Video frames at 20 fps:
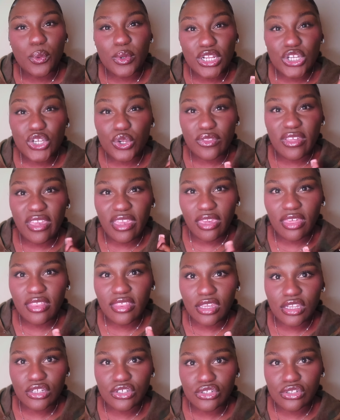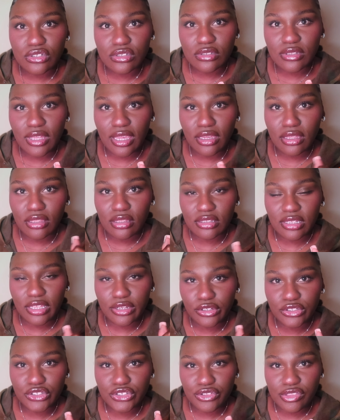want to do the English, like,
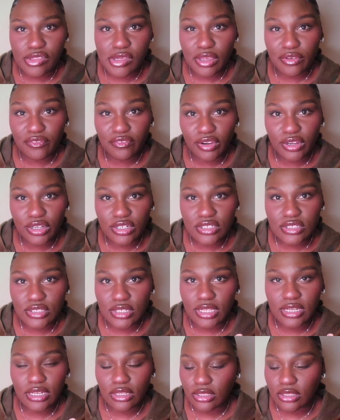literature thing first?